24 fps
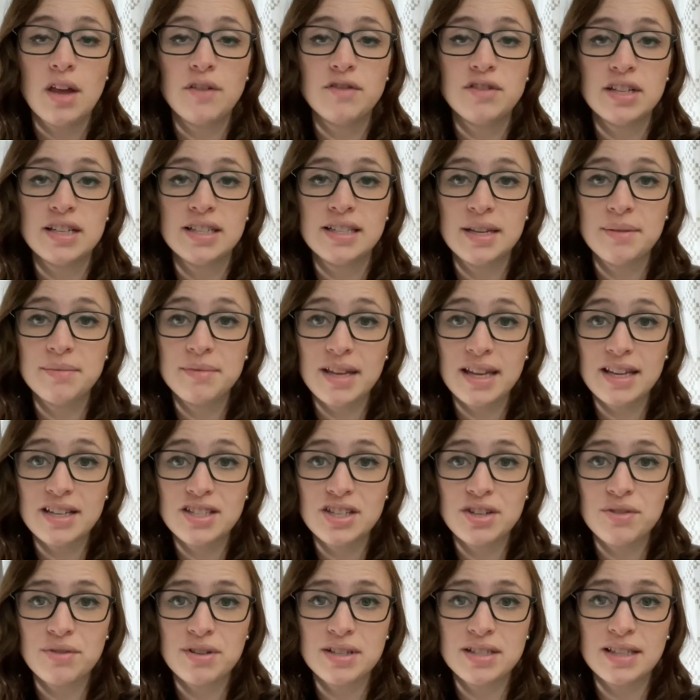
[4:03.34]
she seemed like
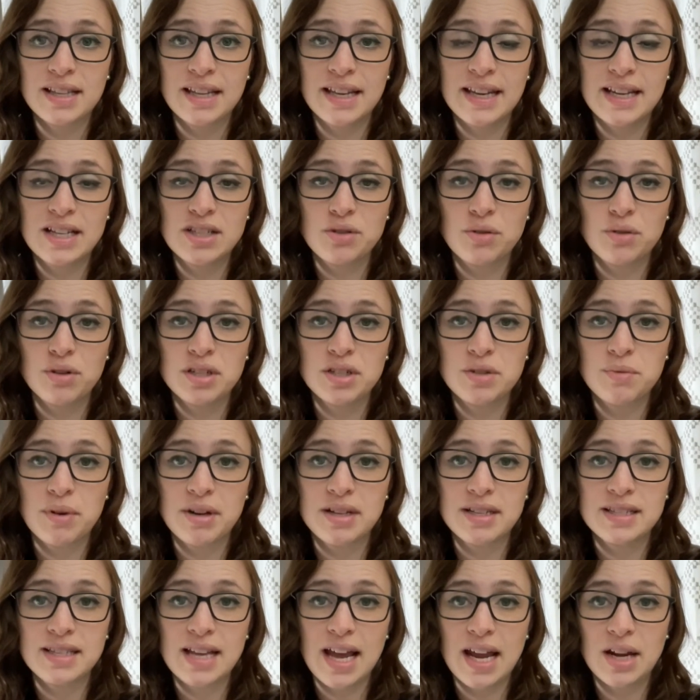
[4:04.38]
she was leaning towards
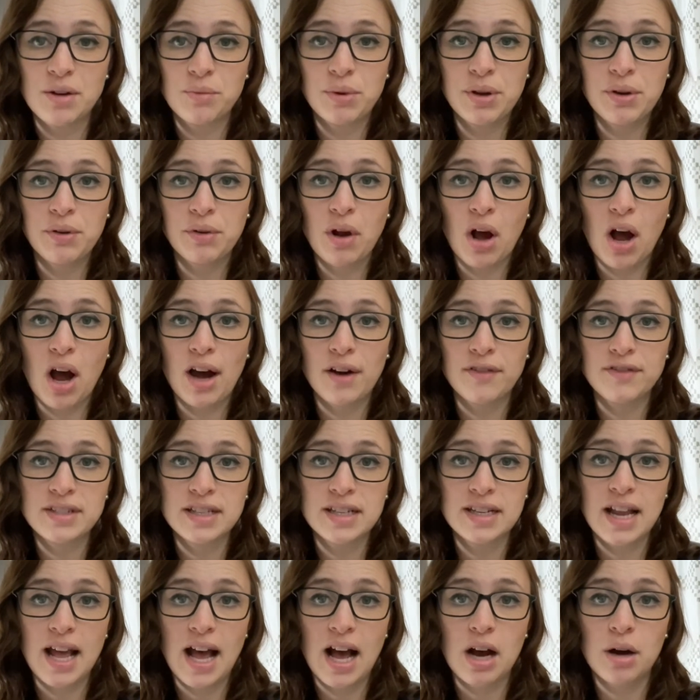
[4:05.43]
one side, we would
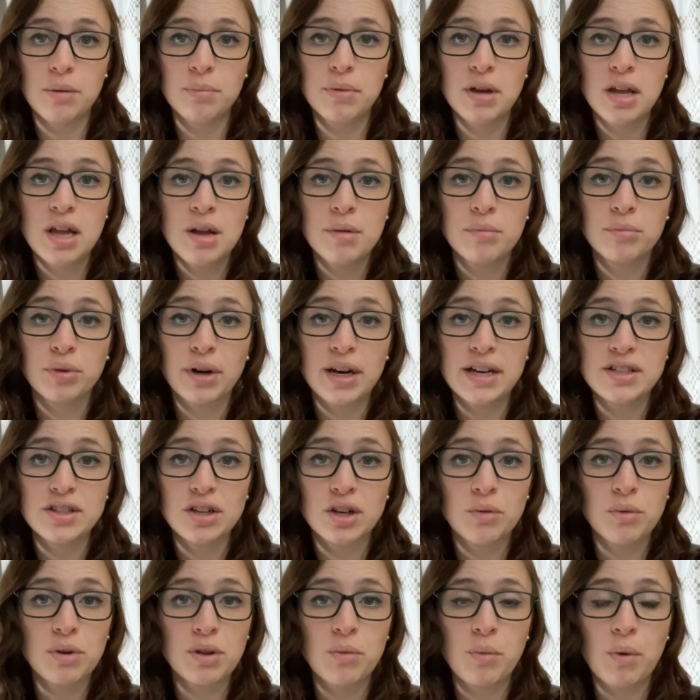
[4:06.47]
often help brace
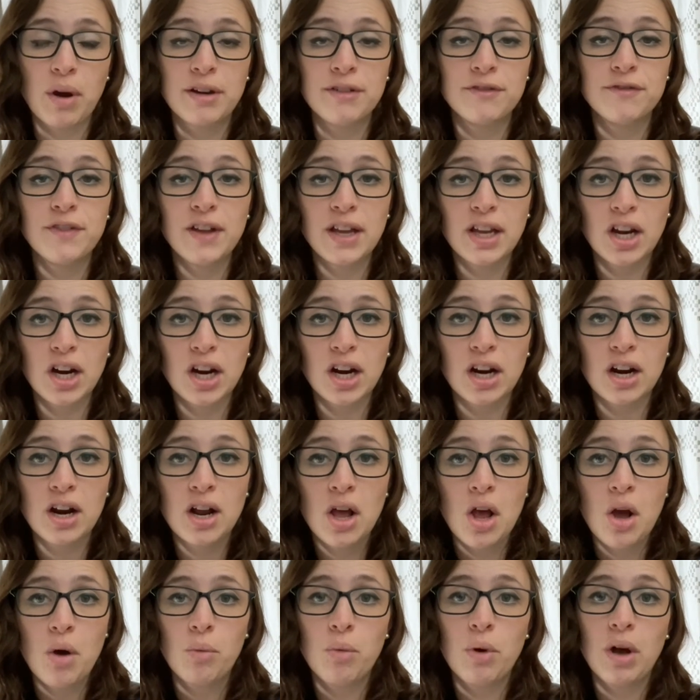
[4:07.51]
her with one finger
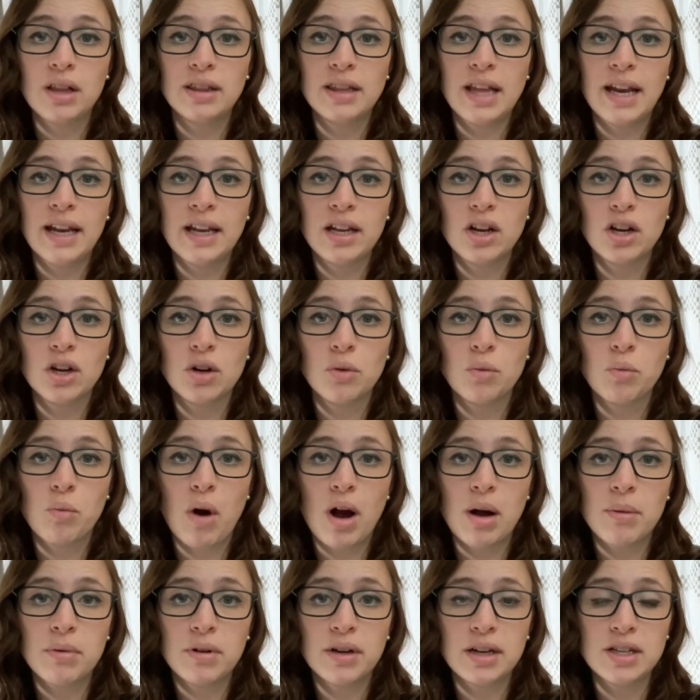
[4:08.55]
while letting her
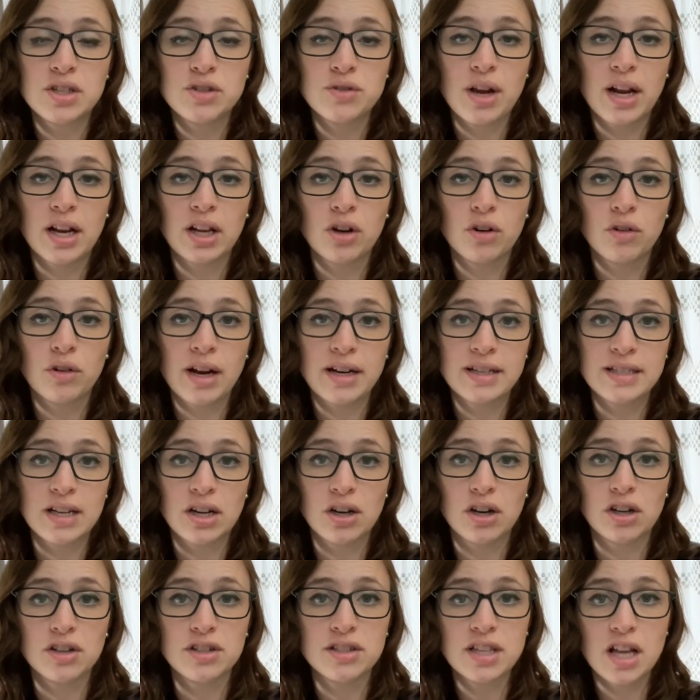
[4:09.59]
wobble and try to correct it
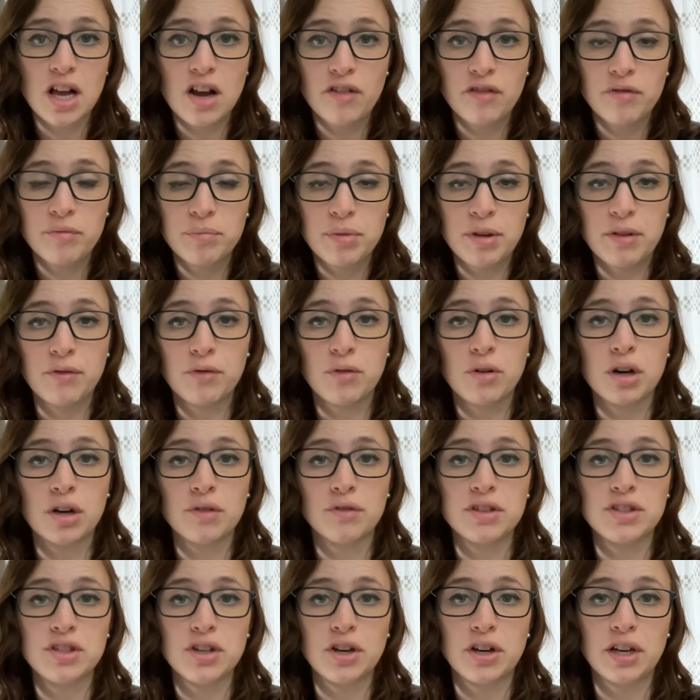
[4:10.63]
herself before
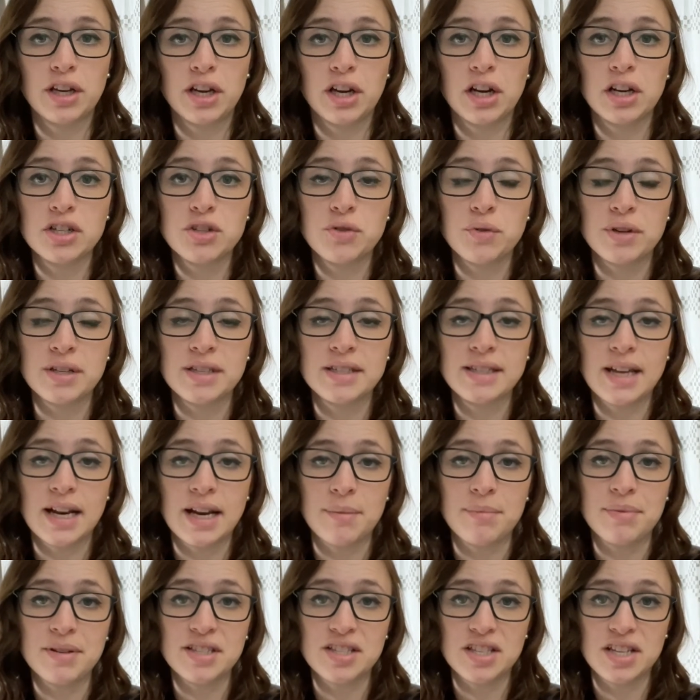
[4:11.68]
returning her to a steady
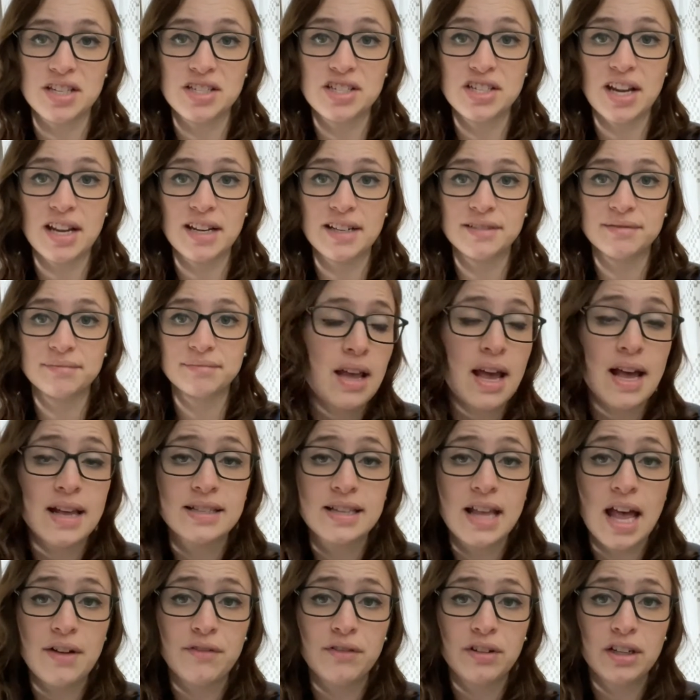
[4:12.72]
position.
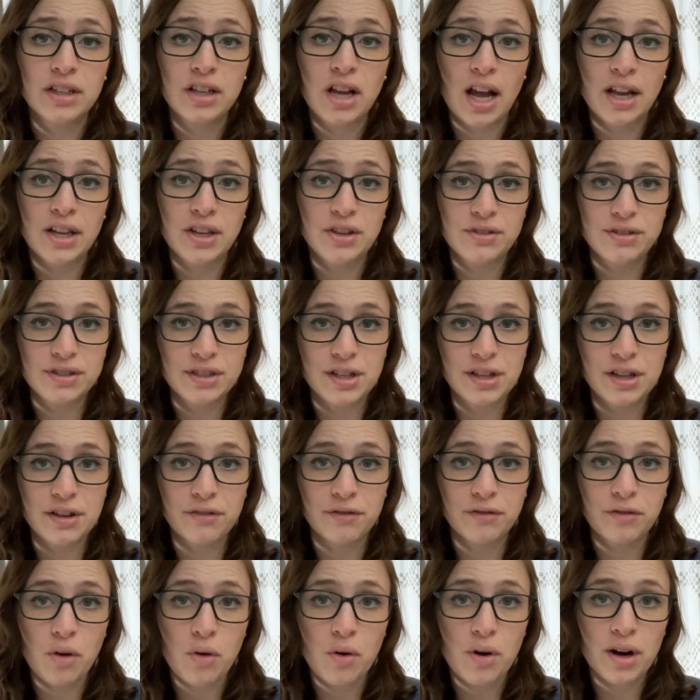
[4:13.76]
As Evelyn got used to the
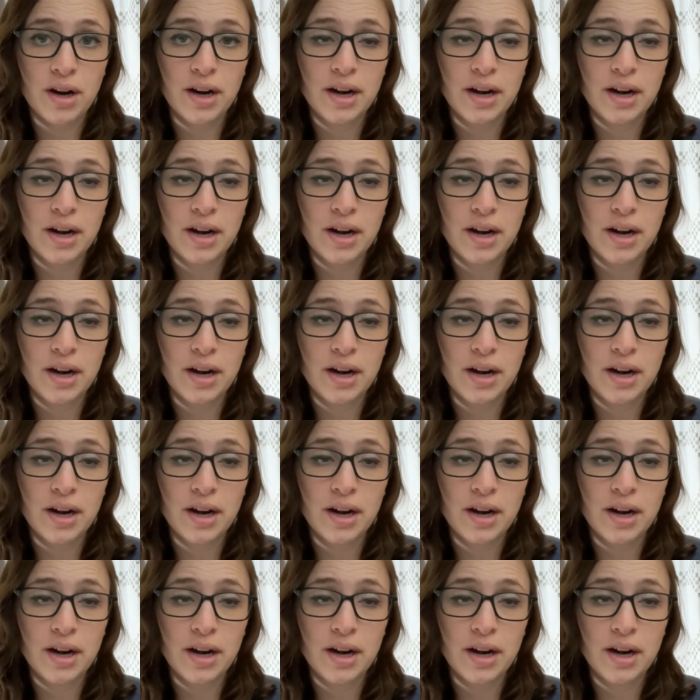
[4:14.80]
floor,